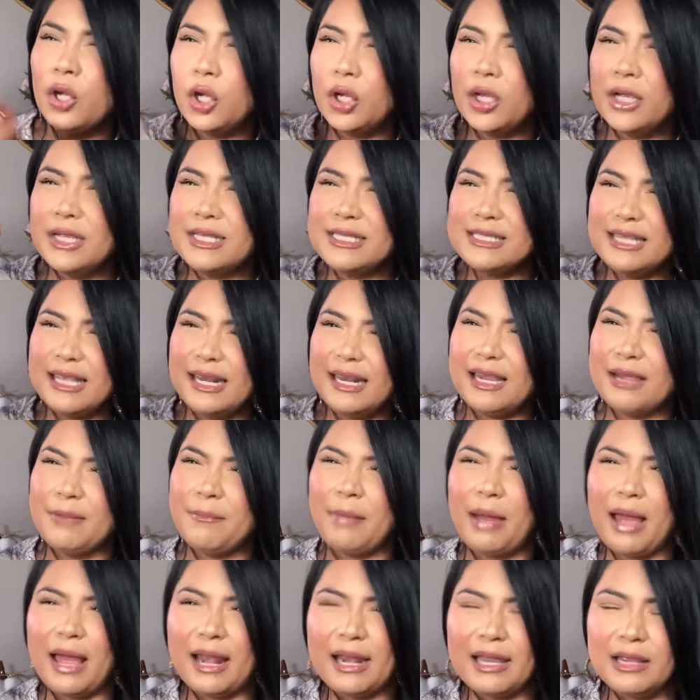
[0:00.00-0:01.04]
it's not like a
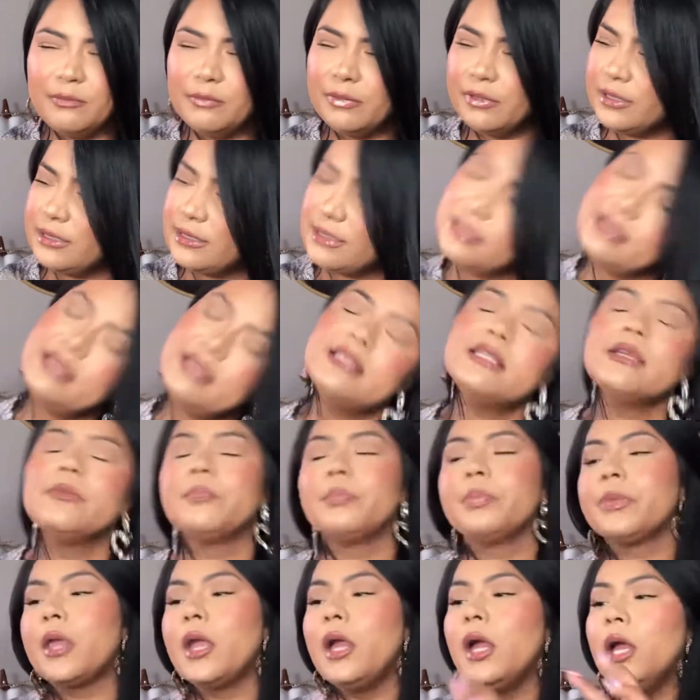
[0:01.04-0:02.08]
palette, but it is.
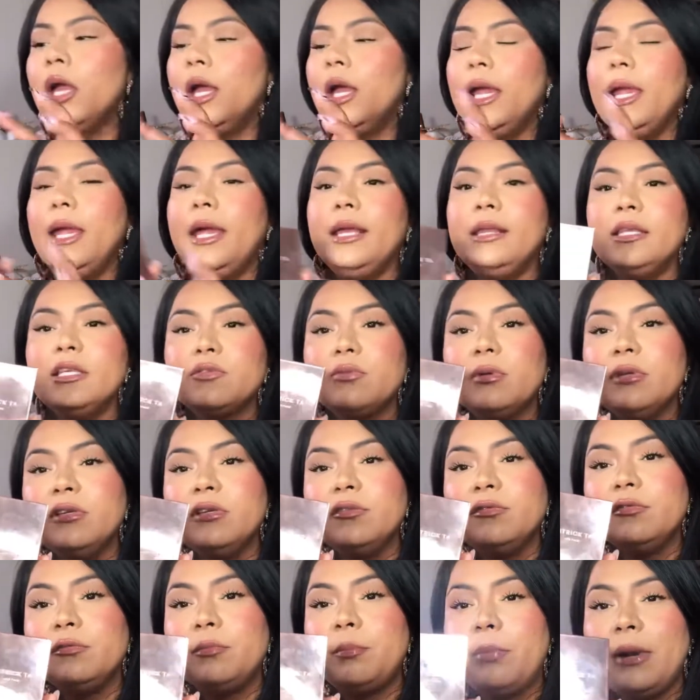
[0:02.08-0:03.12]
And this one is
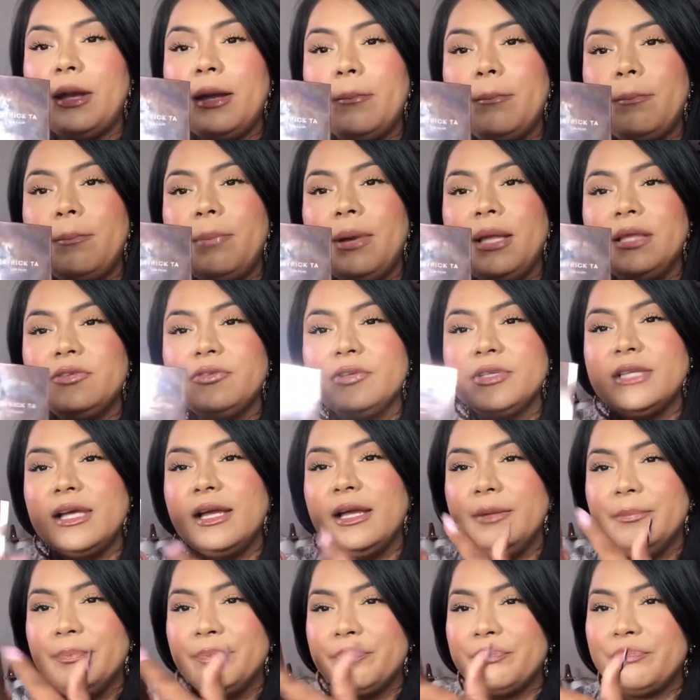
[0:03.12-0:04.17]
for Patrick
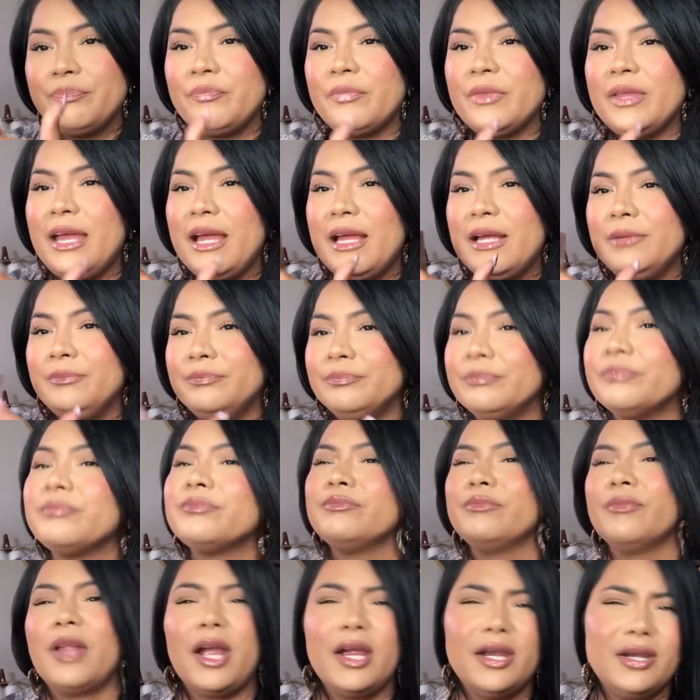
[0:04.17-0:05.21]
Ta. Yeah,
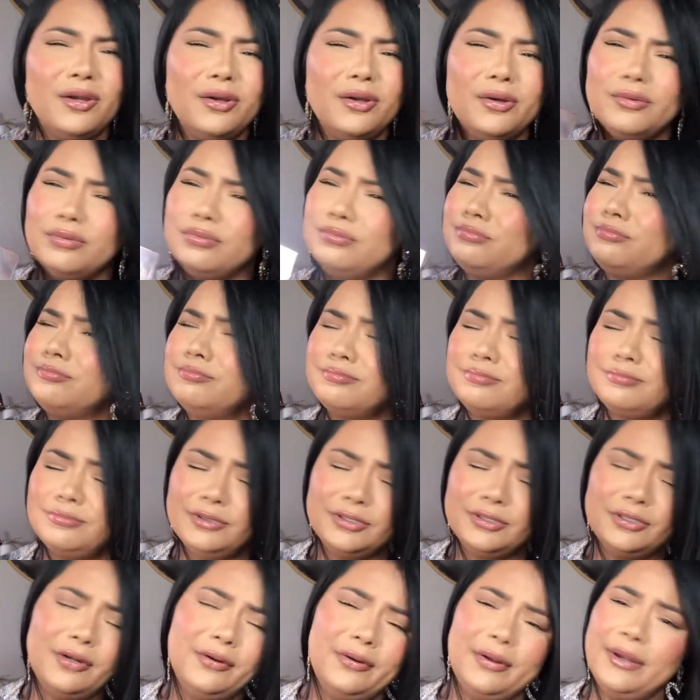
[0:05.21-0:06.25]
I know,
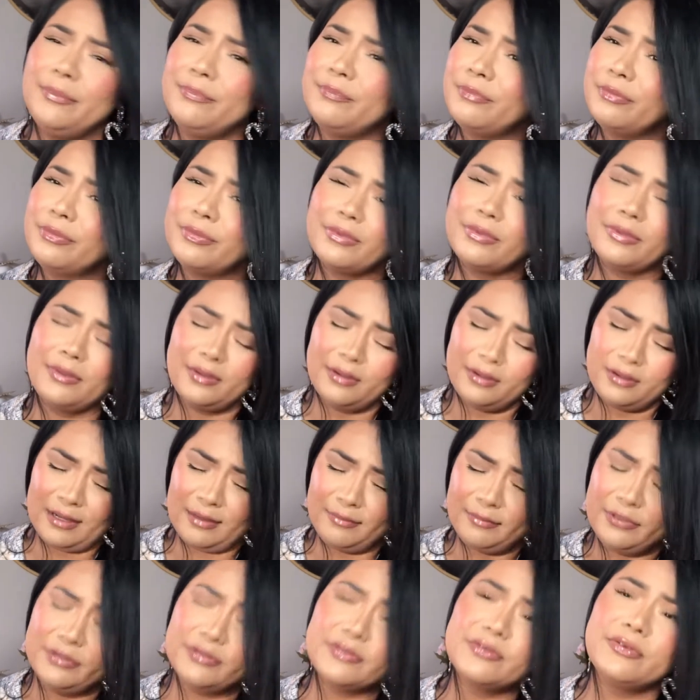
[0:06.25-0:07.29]
sorry,
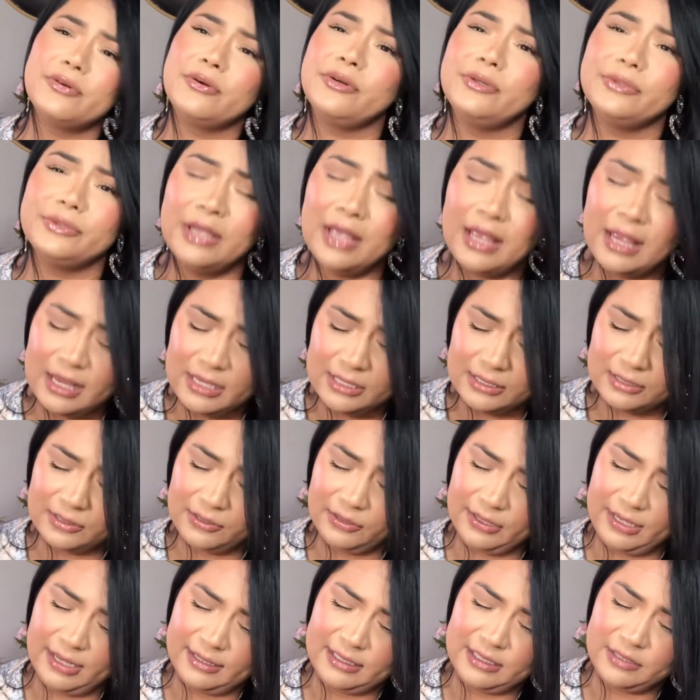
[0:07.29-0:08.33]
I'm just gross. So
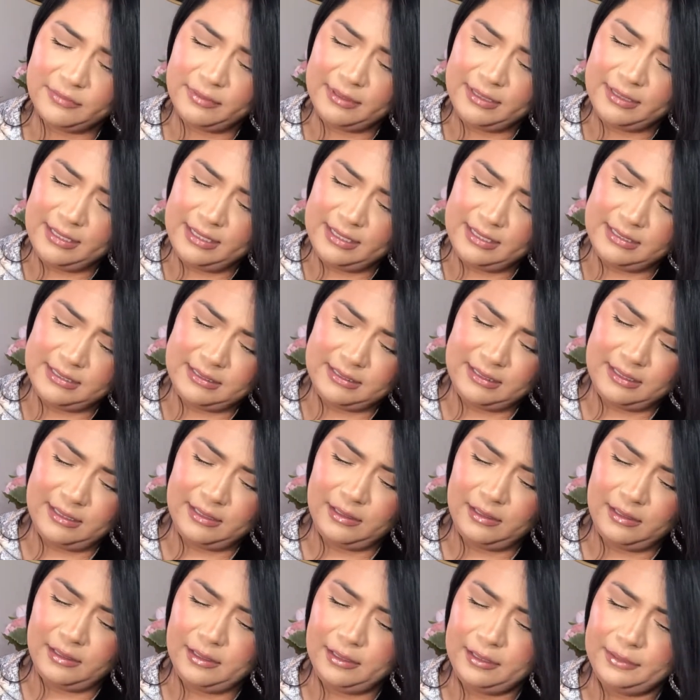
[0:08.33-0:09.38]
yeah, this one is
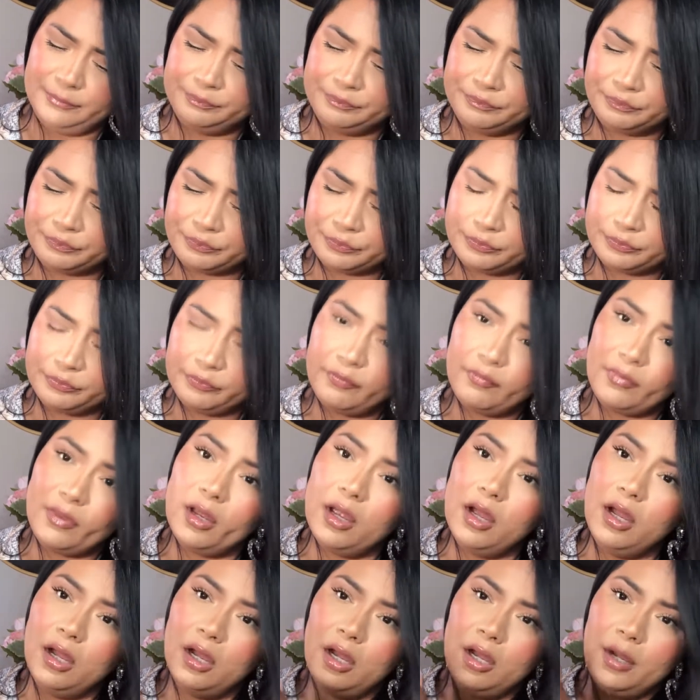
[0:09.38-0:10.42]
the
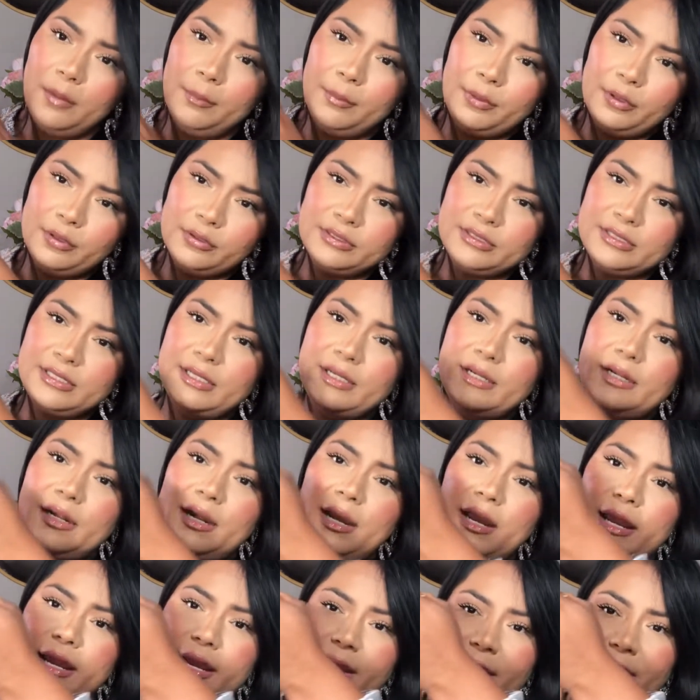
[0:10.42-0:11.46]

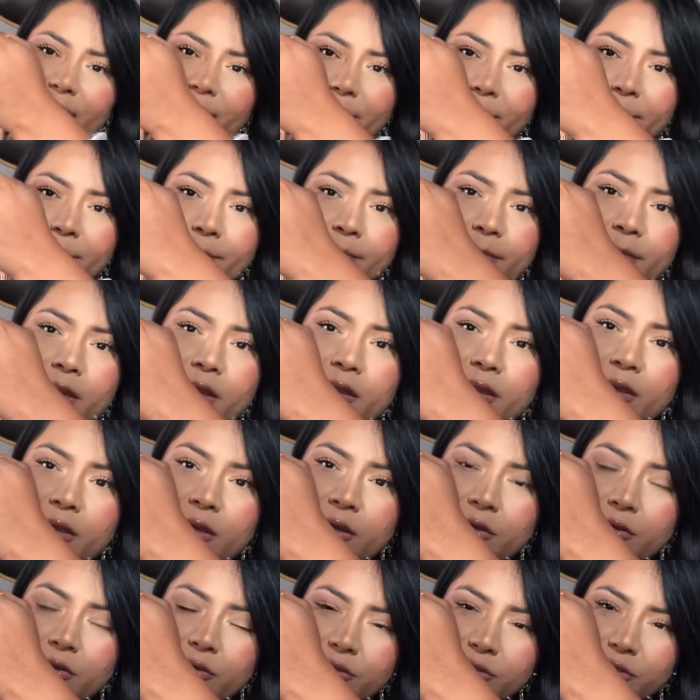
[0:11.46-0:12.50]
bronzer and
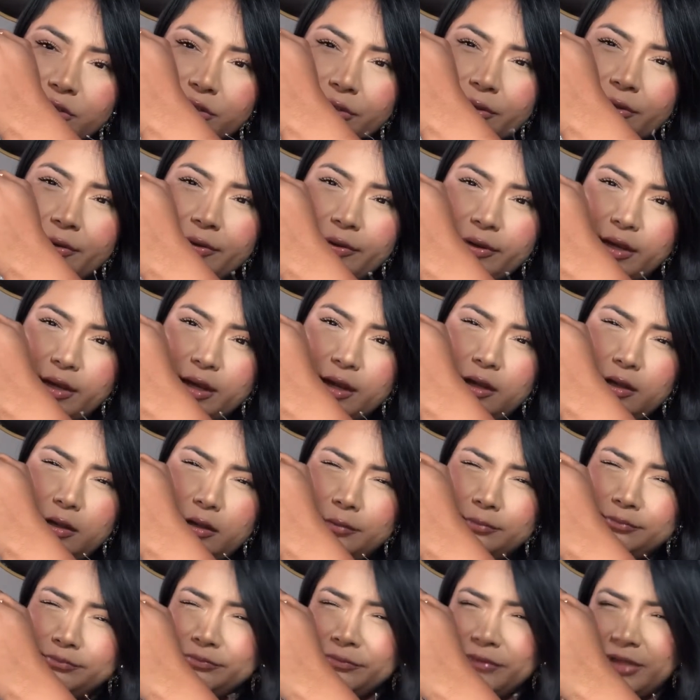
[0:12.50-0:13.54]
contour
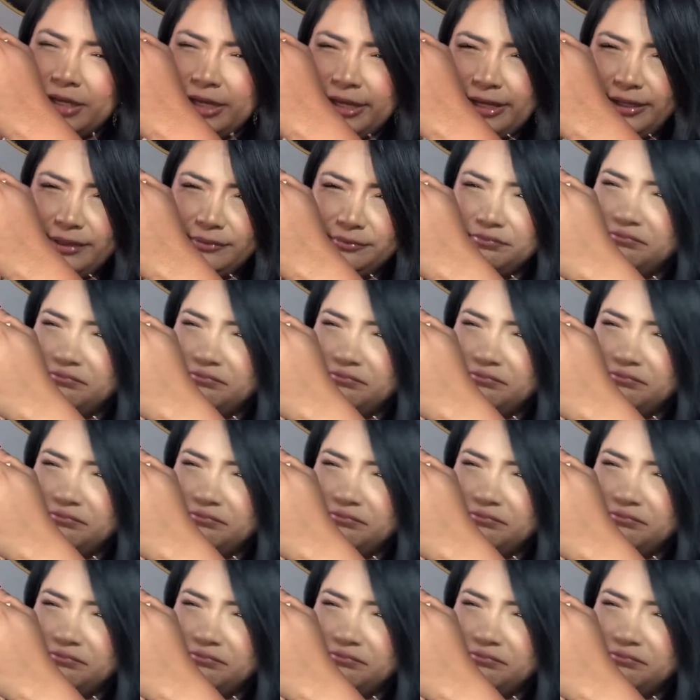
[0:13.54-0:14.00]
thing